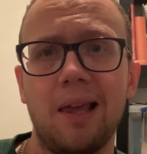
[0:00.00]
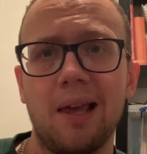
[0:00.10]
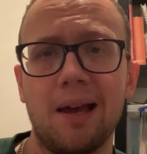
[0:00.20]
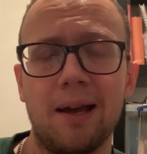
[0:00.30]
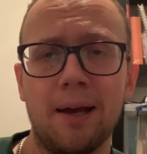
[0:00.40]

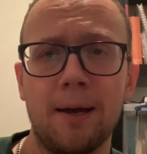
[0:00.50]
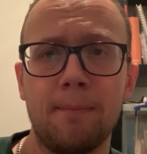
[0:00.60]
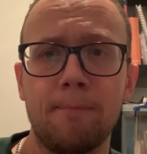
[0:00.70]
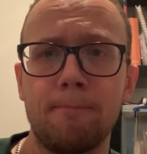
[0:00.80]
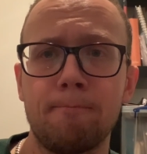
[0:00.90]

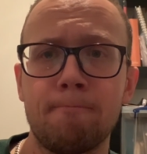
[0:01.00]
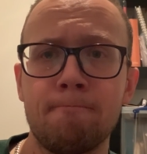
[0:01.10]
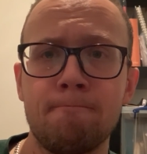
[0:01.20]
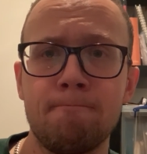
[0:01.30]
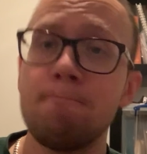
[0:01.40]

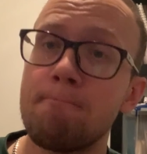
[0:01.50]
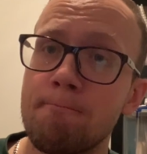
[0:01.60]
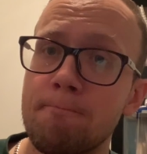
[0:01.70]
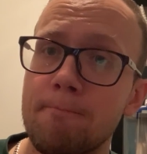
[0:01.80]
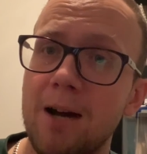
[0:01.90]
Leave
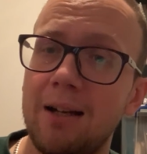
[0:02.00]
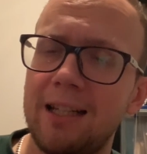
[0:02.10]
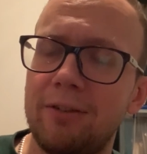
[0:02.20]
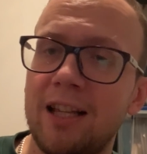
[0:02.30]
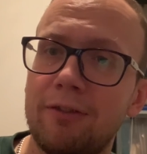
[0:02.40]

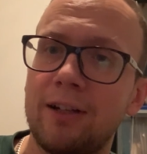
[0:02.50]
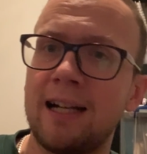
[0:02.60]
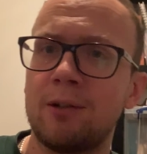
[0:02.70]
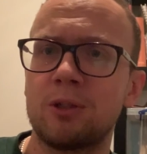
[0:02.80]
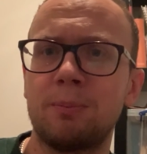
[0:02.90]
it there for
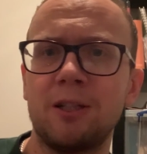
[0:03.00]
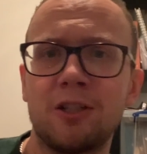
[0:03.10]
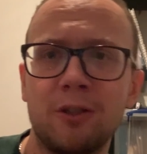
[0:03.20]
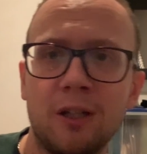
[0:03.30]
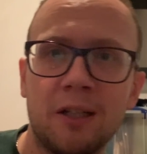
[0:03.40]
now. Speak
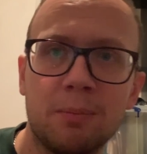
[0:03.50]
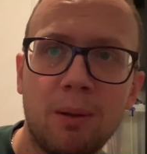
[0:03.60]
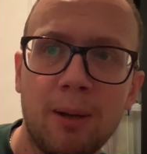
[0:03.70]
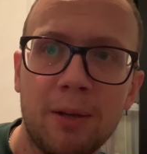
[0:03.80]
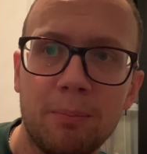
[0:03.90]
soon, guys.
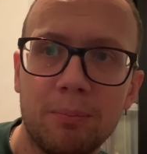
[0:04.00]
Bye-bye.